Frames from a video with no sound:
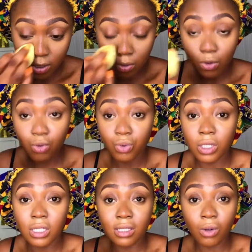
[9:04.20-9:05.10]
I was
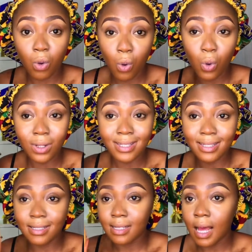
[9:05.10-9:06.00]
doing it all the
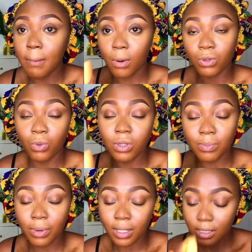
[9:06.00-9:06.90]
time. I was always
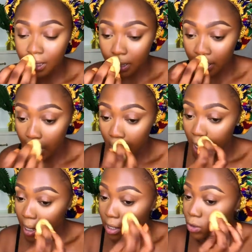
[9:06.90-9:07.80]
practicing
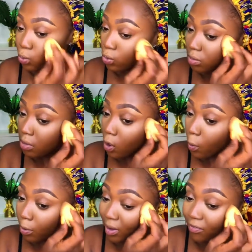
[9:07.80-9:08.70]
doing makeup
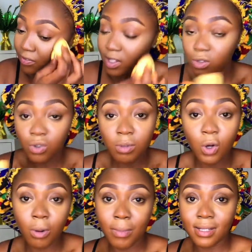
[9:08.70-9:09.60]
on my face, doing
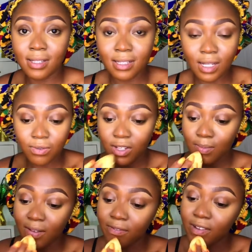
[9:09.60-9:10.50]
makeup on my sister's face,
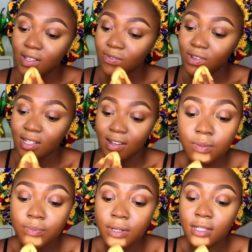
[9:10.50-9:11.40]
my friend's face. And
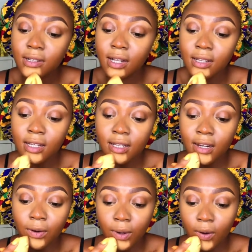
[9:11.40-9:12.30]
practically in
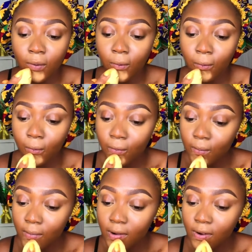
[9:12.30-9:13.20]
our
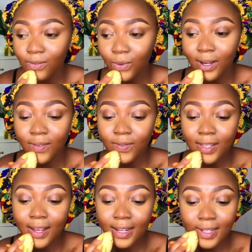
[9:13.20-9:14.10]
home, we have
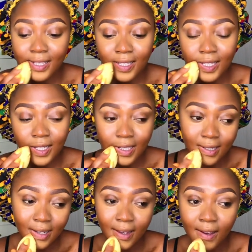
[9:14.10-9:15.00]
talents in